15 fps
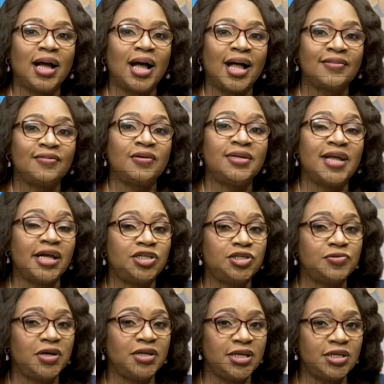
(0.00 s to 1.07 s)
at the
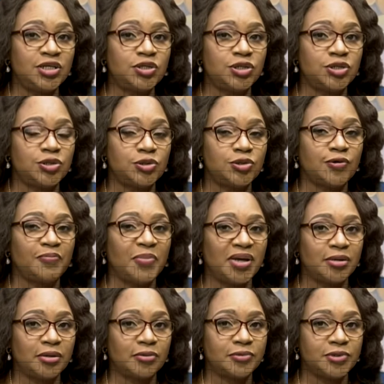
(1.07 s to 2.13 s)
Nigerian Institute of
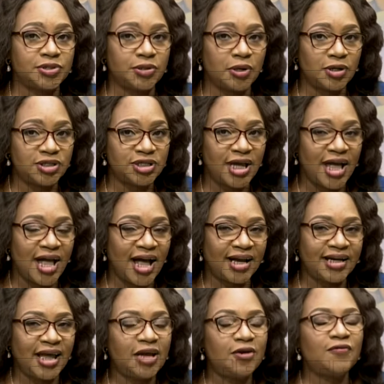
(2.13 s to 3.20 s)
Medical Research
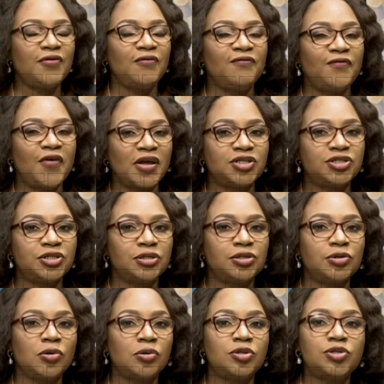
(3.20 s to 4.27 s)
and Head of Infection
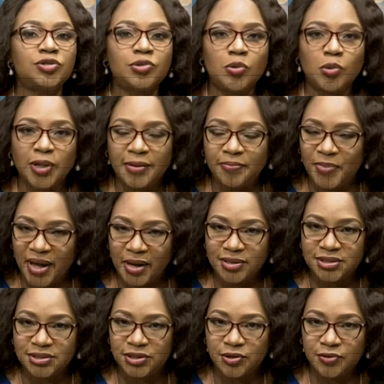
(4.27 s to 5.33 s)
Control and
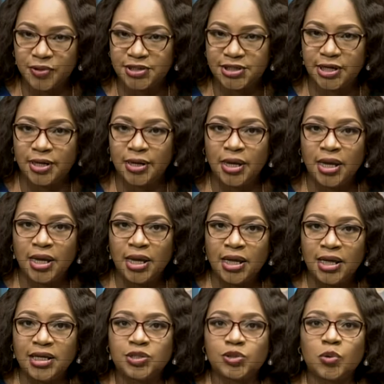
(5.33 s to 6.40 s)
Biosecurity.
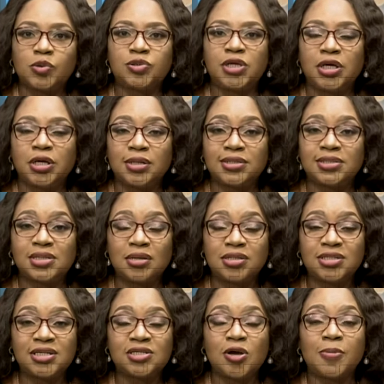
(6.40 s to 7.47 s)
He is also a
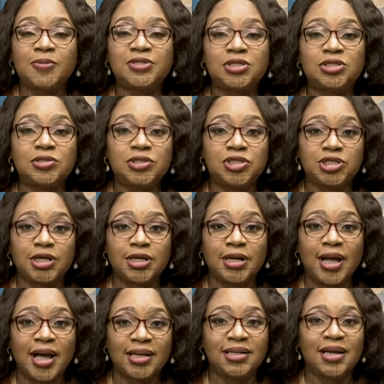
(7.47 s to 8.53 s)
consultant obstetrician
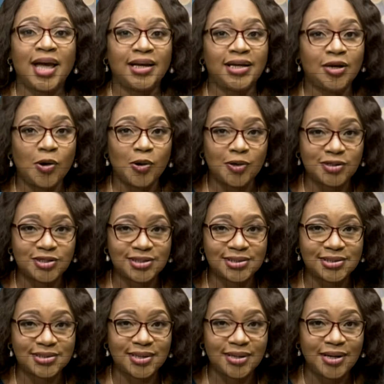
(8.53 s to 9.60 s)
and
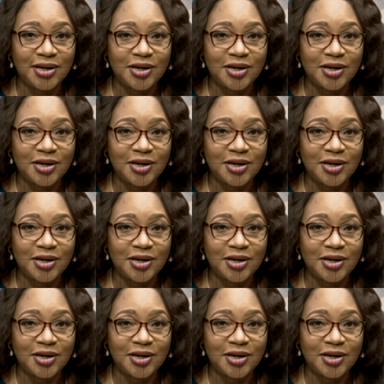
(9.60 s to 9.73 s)
gynecologist.